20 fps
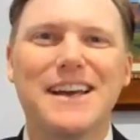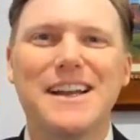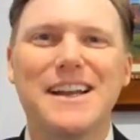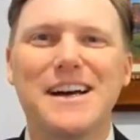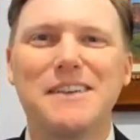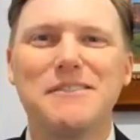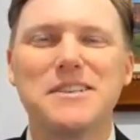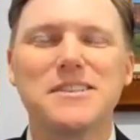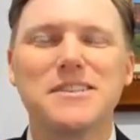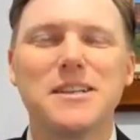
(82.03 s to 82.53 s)

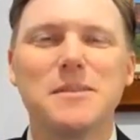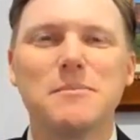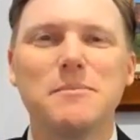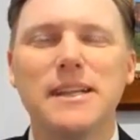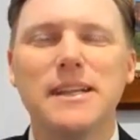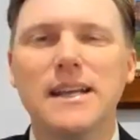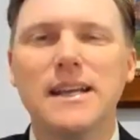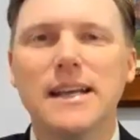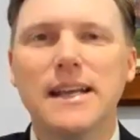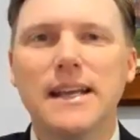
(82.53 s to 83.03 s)
obviously, but
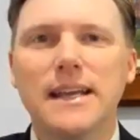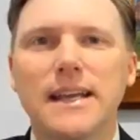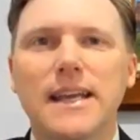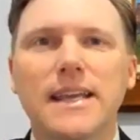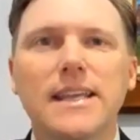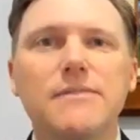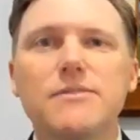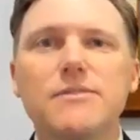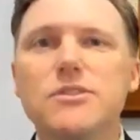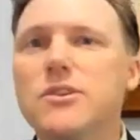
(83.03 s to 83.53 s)
it
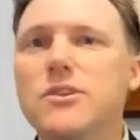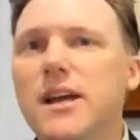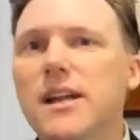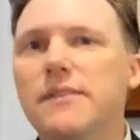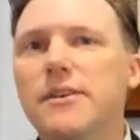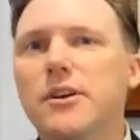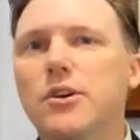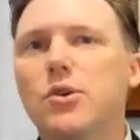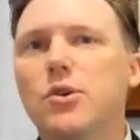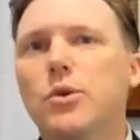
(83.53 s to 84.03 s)
gives you kind of
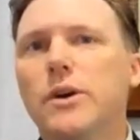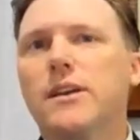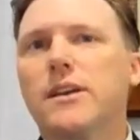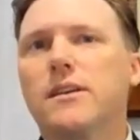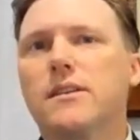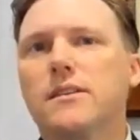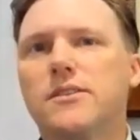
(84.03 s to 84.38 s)
a quick,